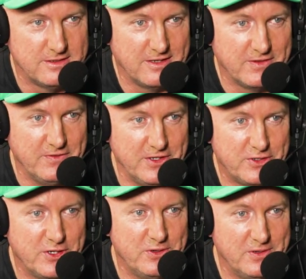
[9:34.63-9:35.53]
So I've given you
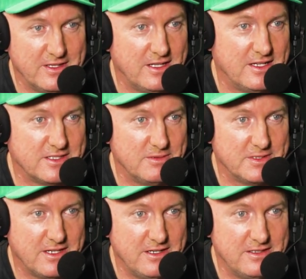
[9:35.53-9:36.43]
two in the last two
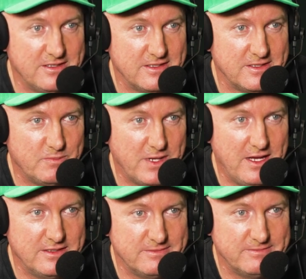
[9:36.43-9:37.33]
episodes. It's not bad.